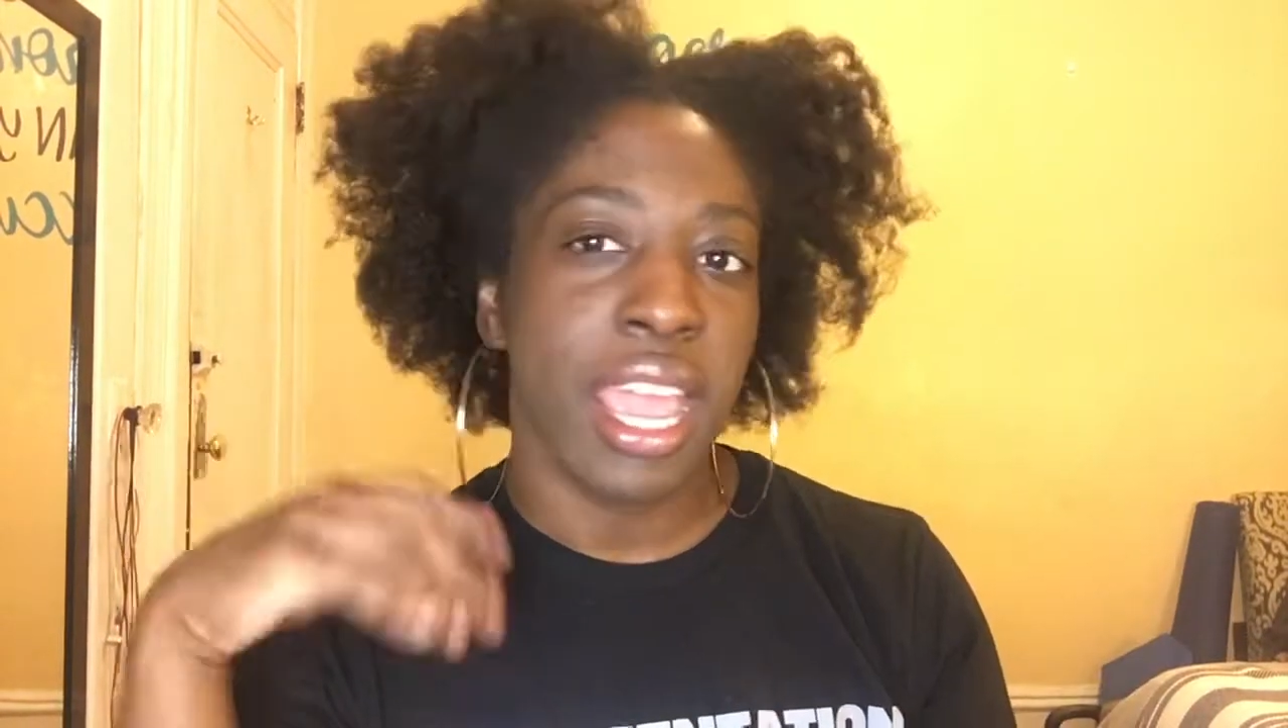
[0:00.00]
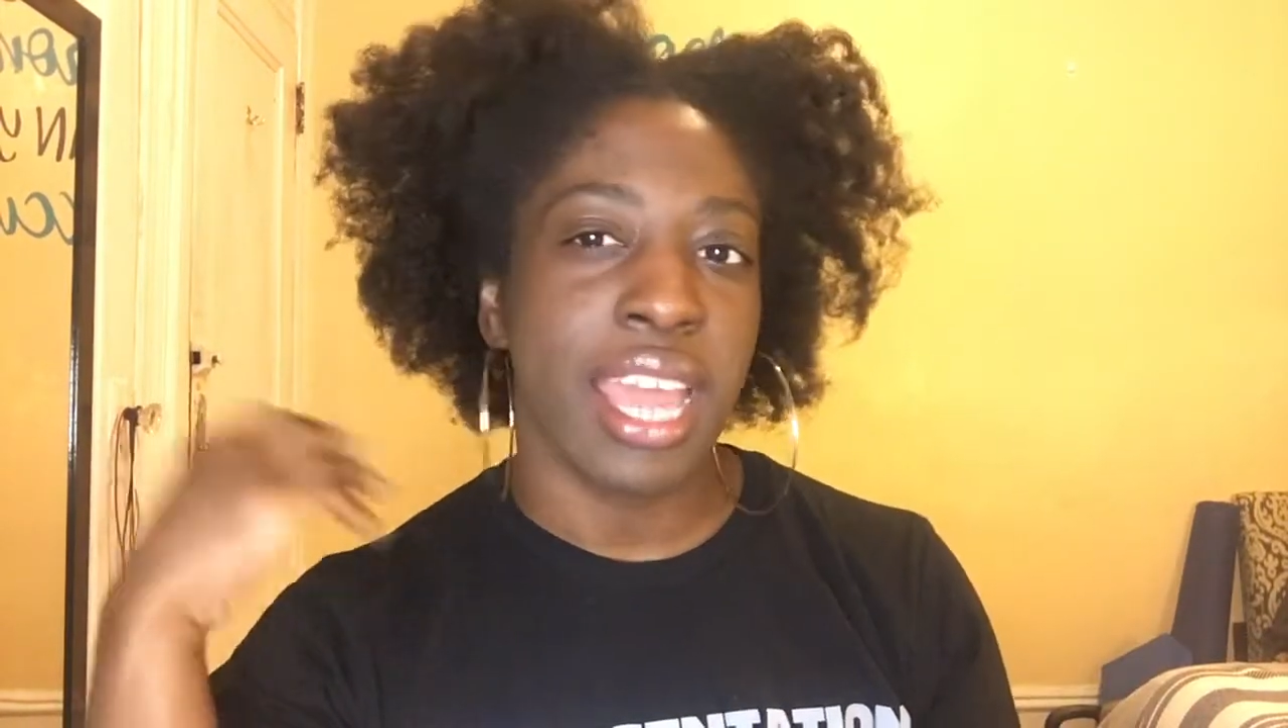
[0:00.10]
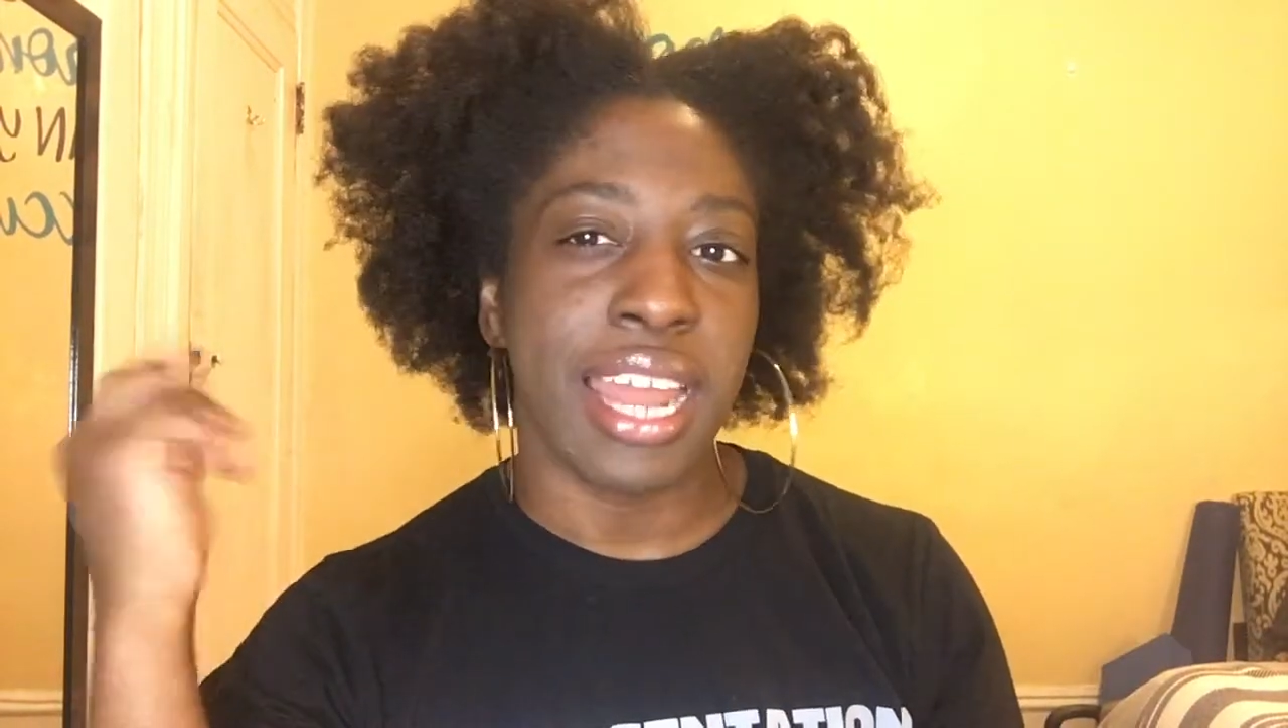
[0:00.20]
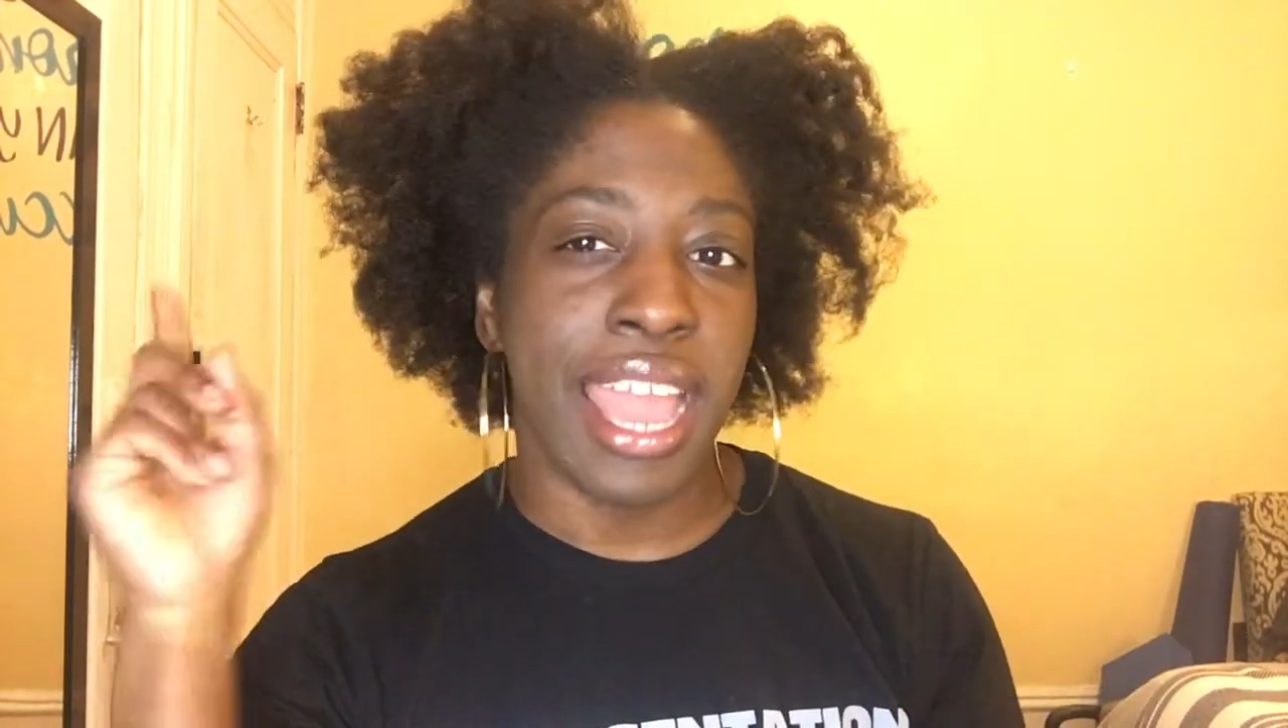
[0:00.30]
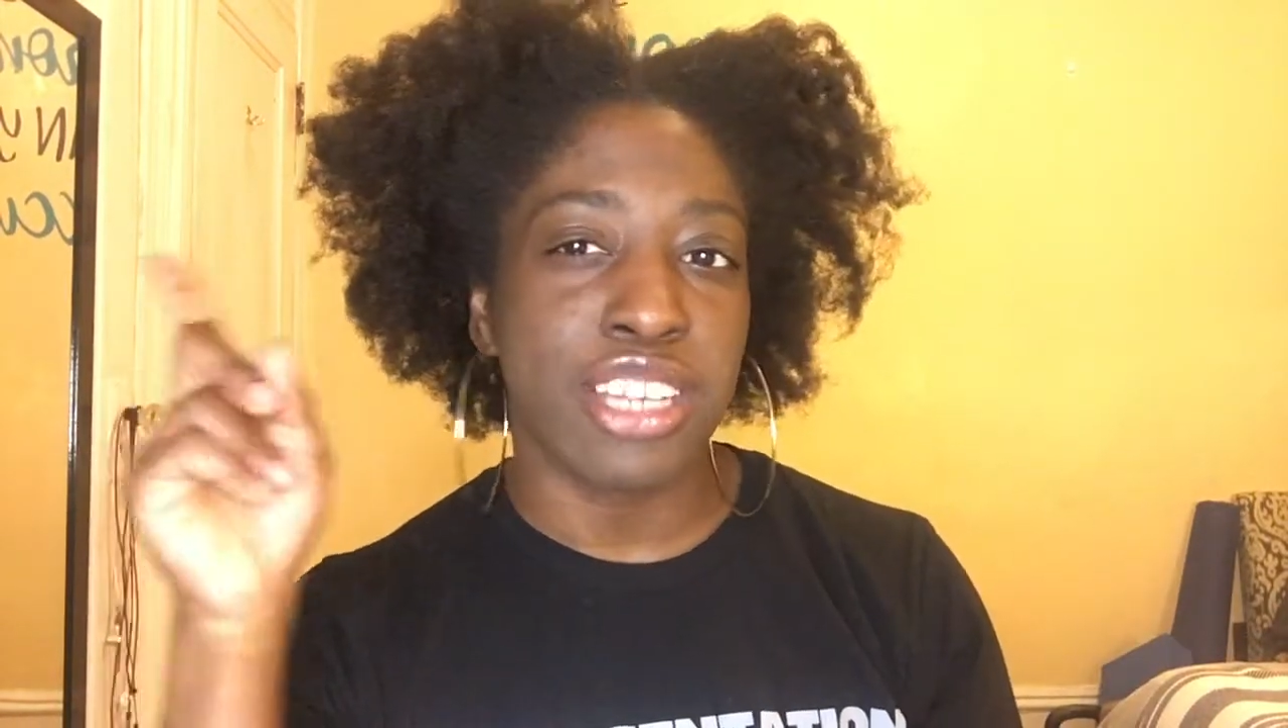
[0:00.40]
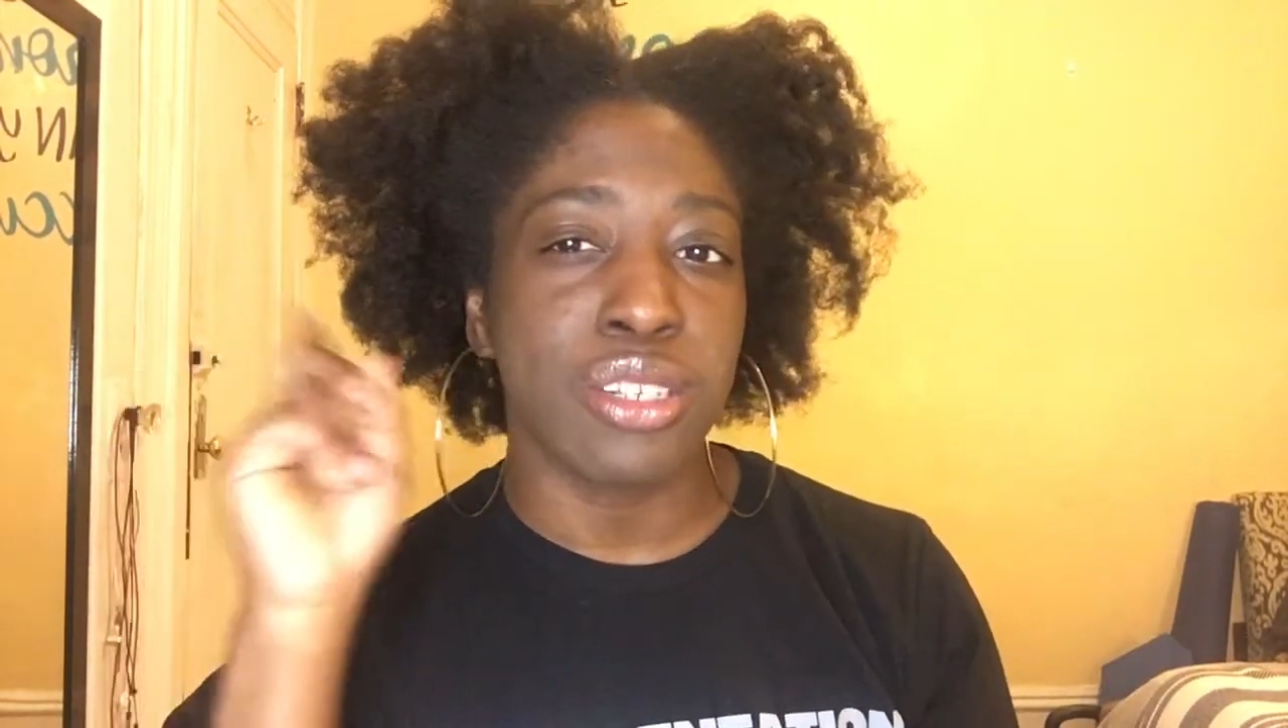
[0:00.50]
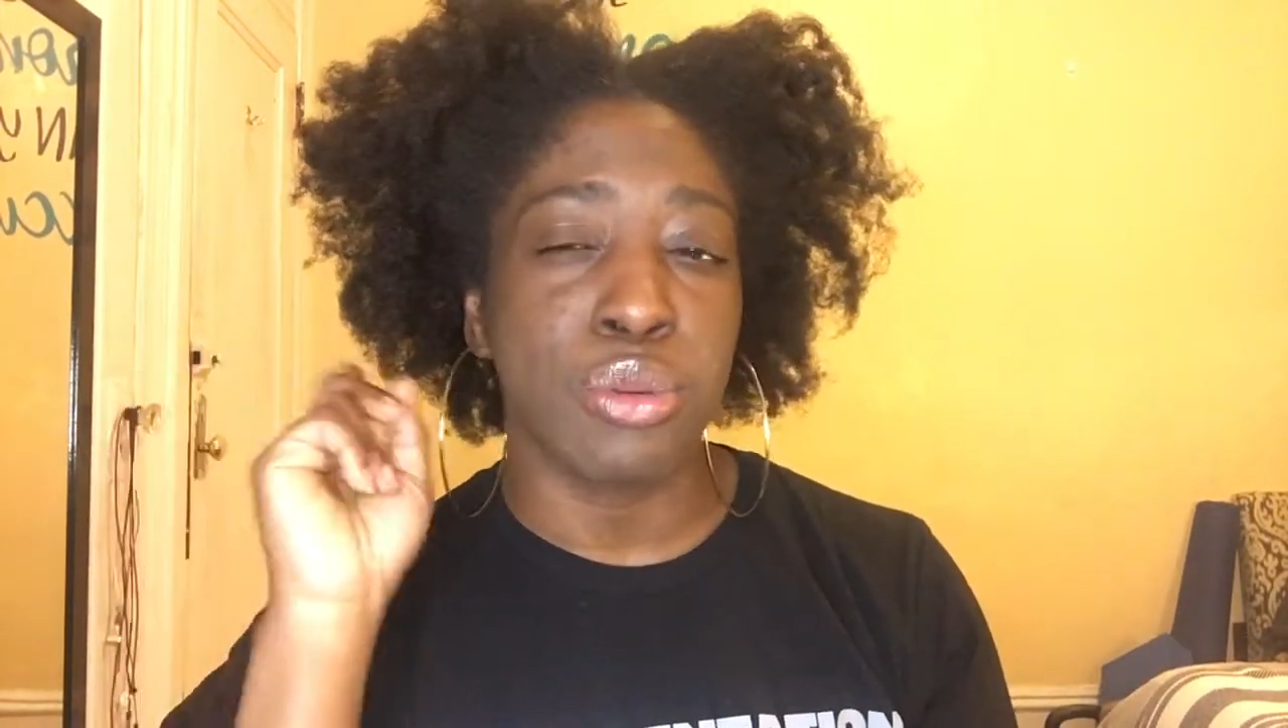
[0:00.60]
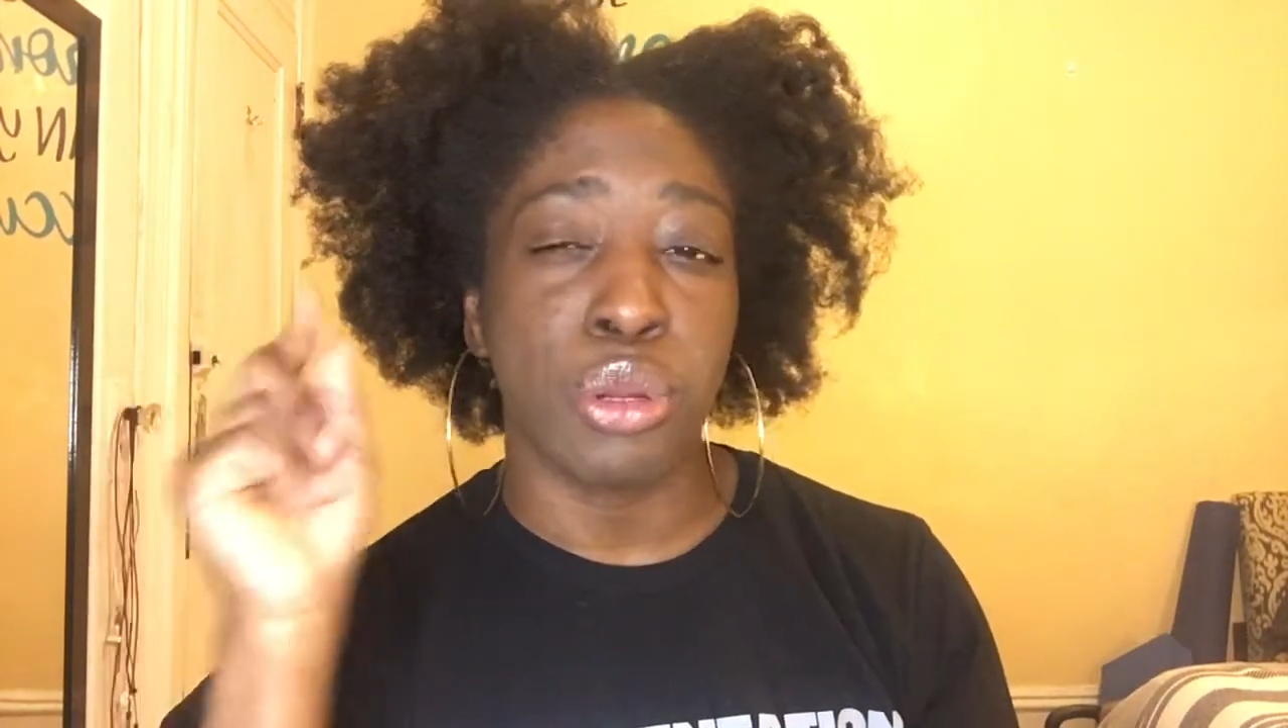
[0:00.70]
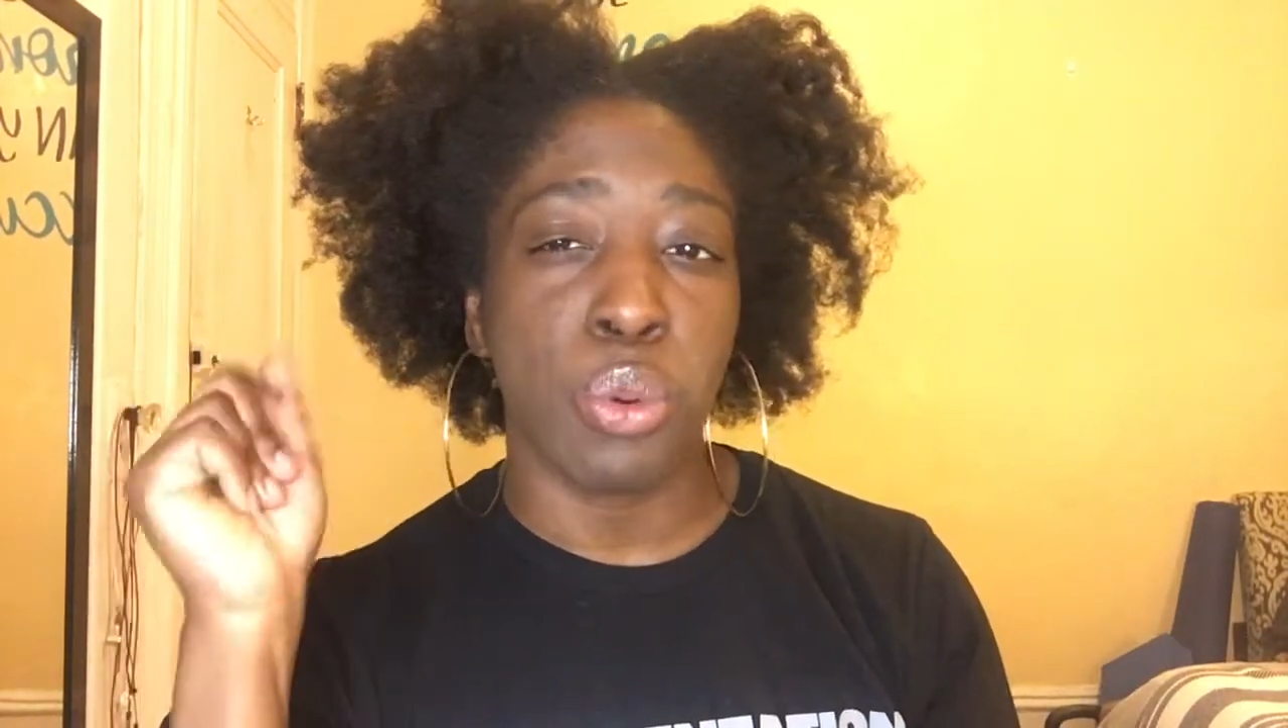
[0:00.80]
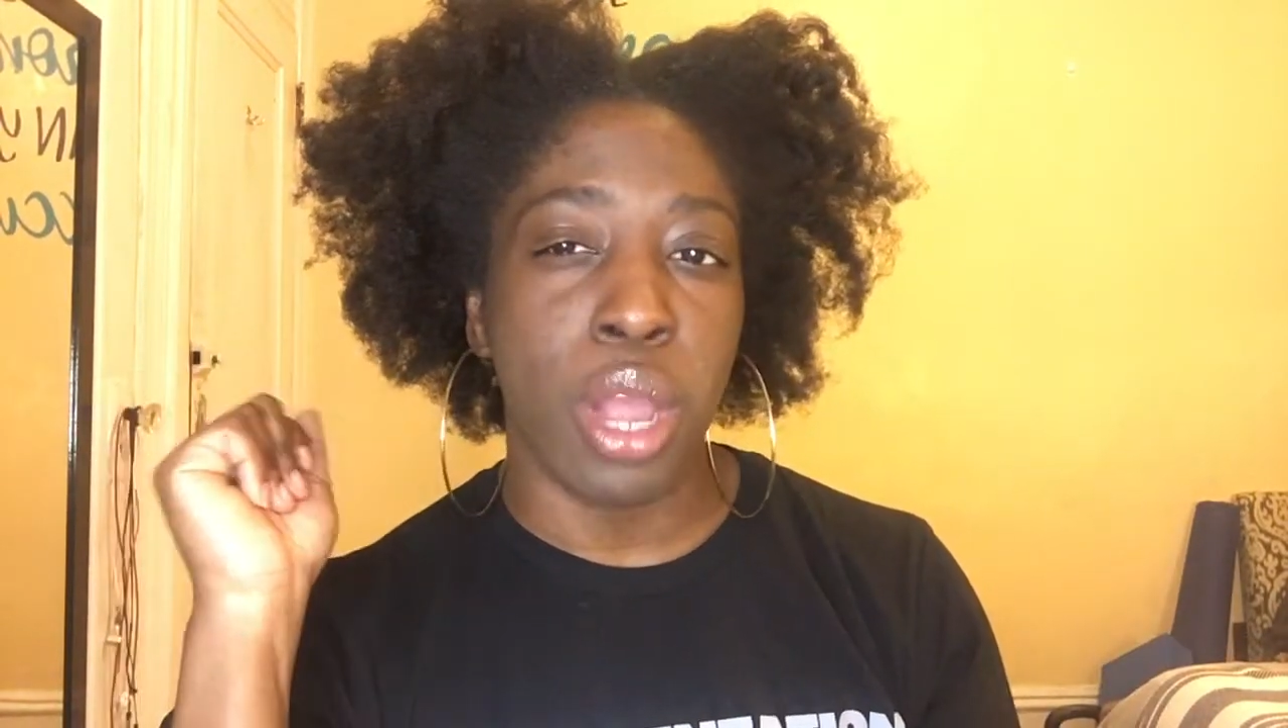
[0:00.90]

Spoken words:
and I actually am going to